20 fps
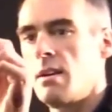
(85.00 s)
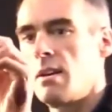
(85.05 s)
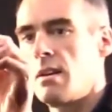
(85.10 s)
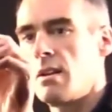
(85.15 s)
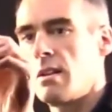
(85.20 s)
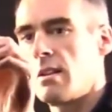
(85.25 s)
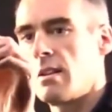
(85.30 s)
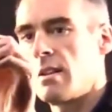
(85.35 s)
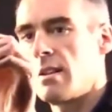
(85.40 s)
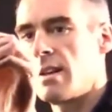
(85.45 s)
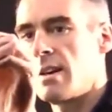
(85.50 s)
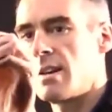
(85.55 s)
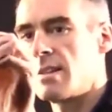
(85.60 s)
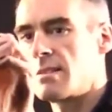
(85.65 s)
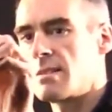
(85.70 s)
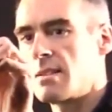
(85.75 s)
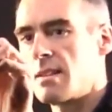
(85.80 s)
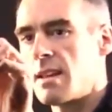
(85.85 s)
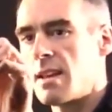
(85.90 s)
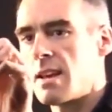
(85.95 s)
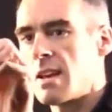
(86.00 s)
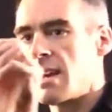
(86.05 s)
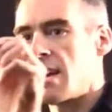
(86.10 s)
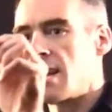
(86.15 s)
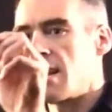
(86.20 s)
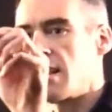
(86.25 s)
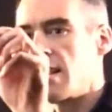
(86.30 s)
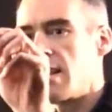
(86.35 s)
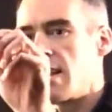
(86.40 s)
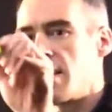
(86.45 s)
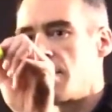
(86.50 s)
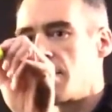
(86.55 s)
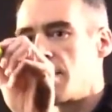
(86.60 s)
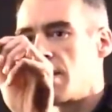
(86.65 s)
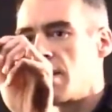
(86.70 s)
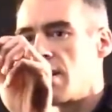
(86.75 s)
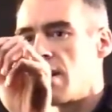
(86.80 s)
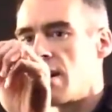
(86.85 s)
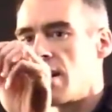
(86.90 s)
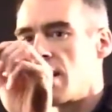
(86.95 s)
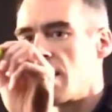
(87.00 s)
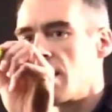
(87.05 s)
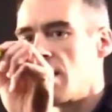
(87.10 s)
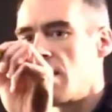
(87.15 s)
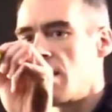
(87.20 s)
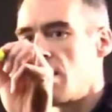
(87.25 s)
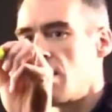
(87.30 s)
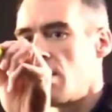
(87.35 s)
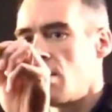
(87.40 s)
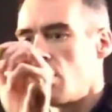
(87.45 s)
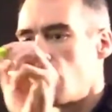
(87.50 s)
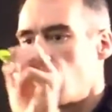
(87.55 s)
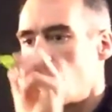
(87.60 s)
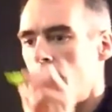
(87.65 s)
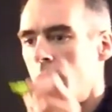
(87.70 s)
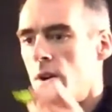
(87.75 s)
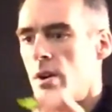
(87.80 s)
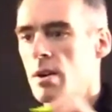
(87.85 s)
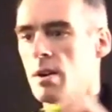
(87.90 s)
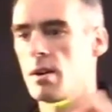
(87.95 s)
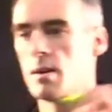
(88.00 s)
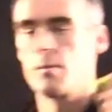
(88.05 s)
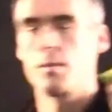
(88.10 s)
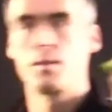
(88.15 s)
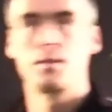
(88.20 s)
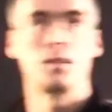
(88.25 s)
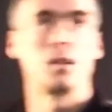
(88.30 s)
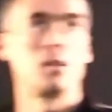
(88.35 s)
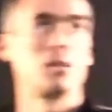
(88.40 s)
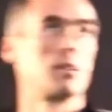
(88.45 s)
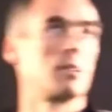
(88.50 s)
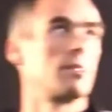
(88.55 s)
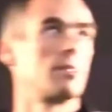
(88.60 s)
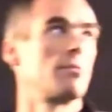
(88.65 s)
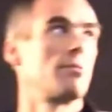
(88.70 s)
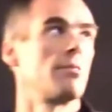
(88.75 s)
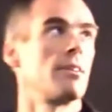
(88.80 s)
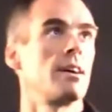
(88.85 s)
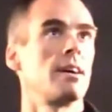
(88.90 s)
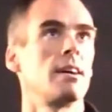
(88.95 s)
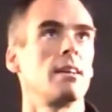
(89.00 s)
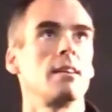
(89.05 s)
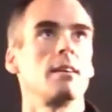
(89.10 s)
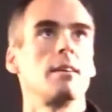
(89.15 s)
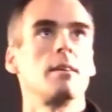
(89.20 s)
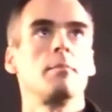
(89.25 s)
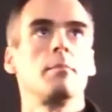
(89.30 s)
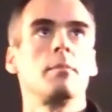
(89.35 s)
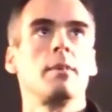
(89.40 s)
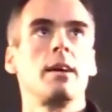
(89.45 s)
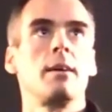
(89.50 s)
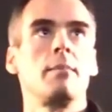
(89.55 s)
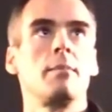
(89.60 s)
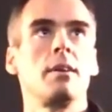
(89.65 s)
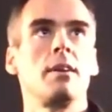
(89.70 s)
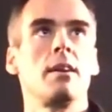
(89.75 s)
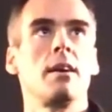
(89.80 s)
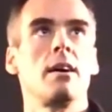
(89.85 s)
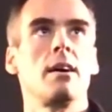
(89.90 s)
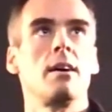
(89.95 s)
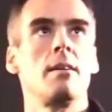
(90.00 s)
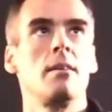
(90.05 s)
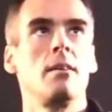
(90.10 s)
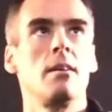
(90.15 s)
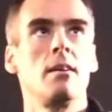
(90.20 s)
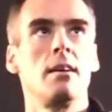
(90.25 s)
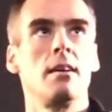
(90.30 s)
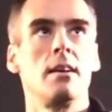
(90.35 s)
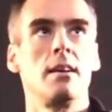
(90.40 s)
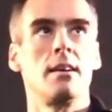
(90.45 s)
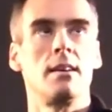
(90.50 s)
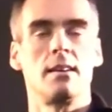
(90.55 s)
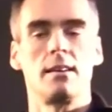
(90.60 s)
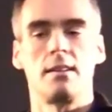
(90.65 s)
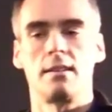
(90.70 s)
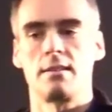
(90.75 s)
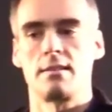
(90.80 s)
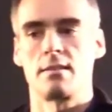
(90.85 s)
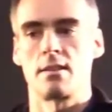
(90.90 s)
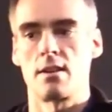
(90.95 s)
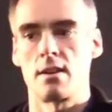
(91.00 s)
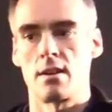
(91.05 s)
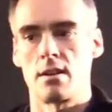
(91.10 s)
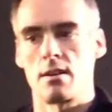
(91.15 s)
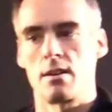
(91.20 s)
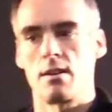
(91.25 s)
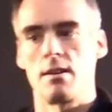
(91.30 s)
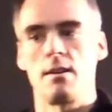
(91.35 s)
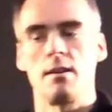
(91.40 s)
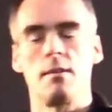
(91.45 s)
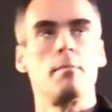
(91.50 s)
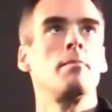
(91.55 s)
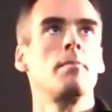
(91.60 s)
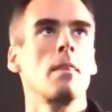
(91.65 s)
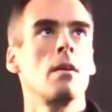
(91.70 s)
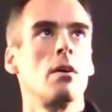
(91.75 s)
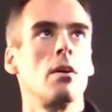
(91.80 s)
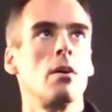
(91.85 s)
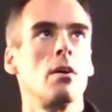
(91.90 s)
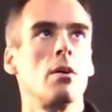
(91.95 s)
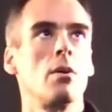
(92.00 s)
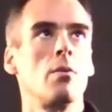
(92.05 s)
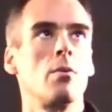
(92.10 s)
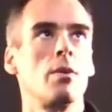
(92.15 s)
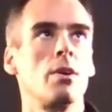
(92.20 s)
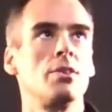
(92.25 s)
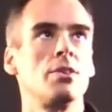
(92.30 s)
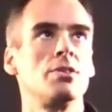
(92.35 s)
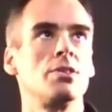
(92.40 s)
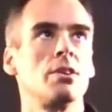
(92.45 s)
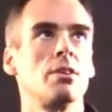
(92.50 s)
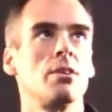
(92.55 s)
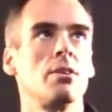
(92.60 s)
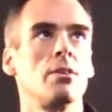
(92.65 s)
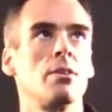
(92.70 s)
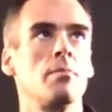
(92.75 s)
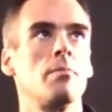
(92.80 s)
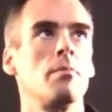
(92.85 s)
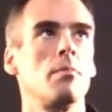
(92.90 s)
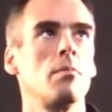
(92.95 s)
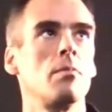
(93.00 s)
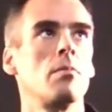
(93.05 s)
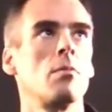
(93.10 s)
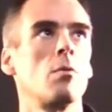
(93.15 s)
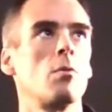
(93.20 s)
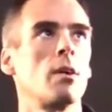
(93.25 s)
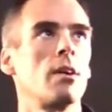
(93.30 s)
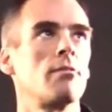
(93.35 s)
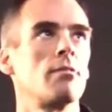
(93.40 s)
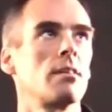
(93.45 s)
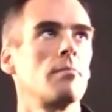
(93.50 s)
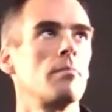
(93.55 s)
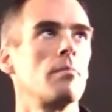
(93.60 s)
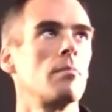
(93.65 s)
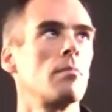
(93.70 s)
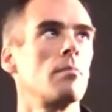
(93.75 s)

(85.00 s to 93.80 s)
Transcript: less than lambda naught where um, let's go ahead and define um, lambda naught is our um, original wavelength.